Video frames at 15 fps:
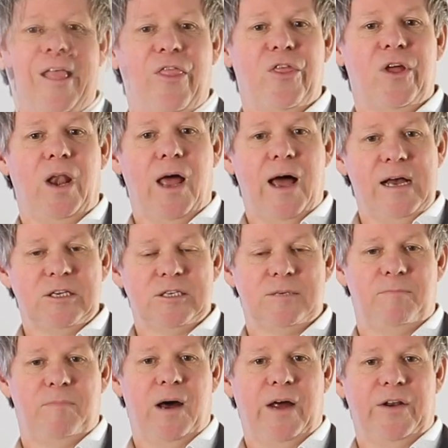The
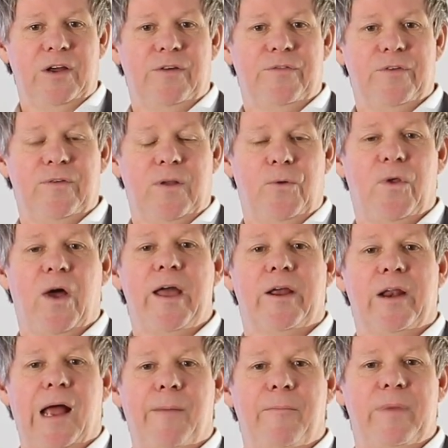last part of the flow
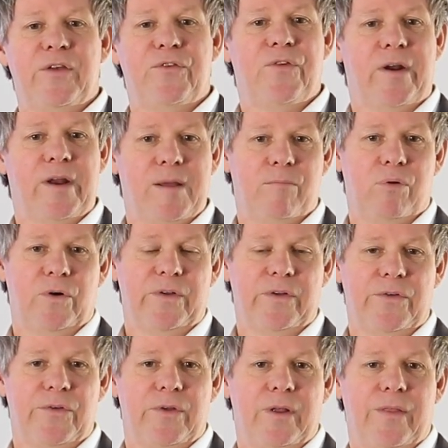diagram is very
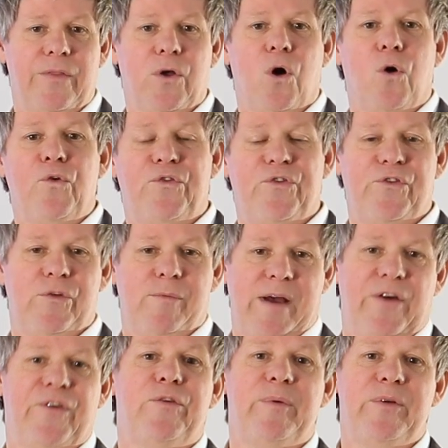important. The whole system
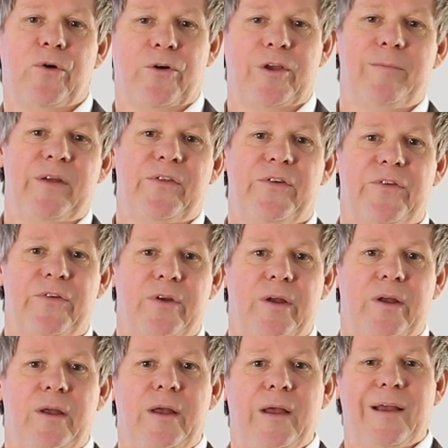has to be documented.
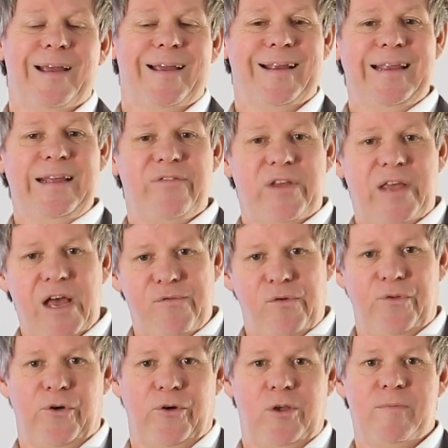It needs
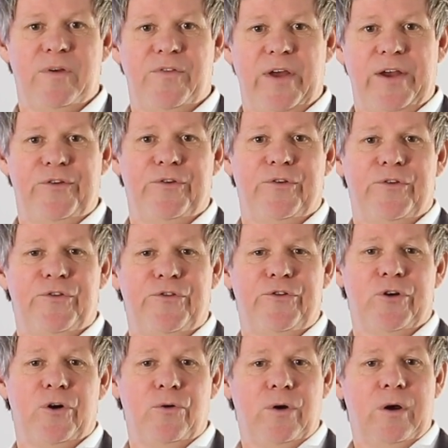careful documentation to
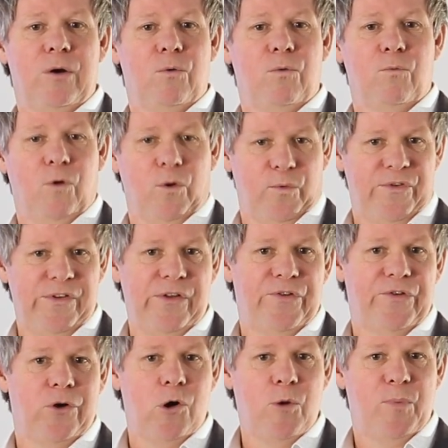show what was in
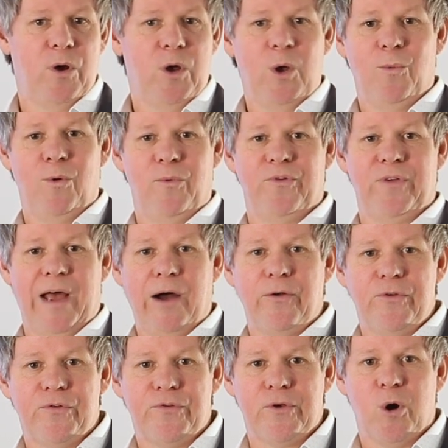scope, what was
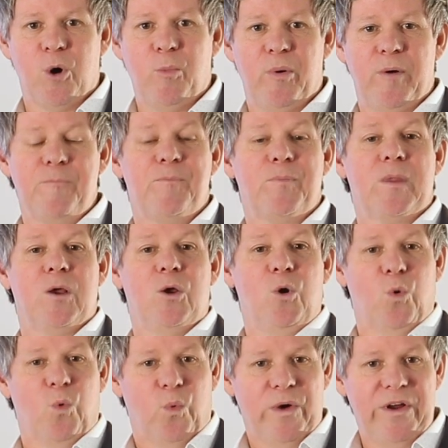out of scope,
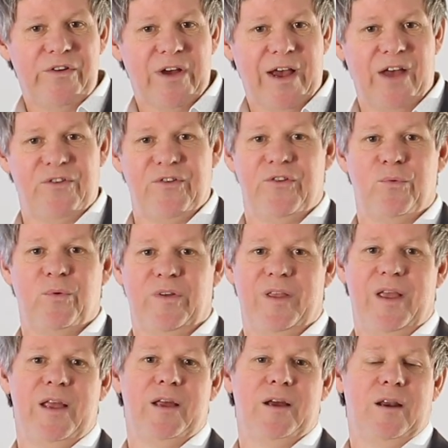which hazards were
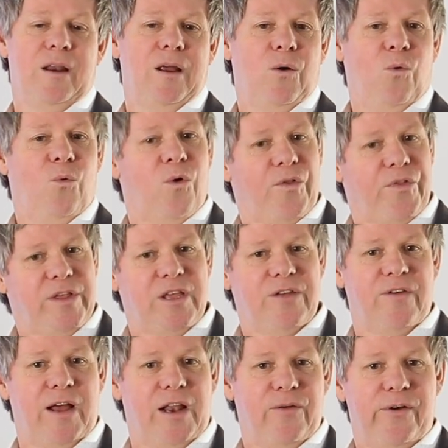taken, what the
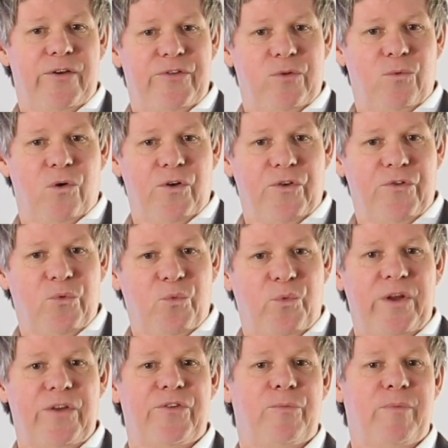evaluation was,
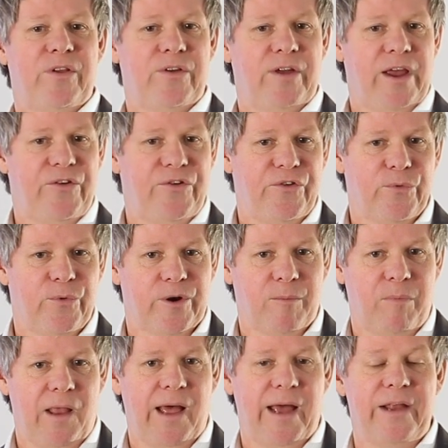which mitigations were
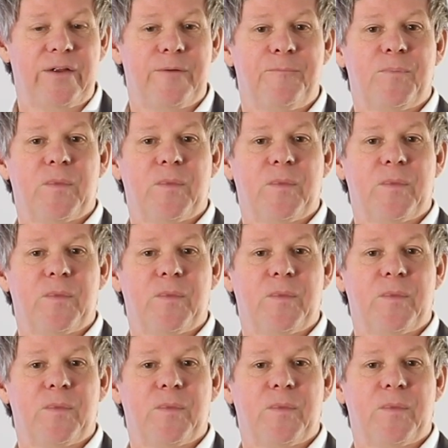applied,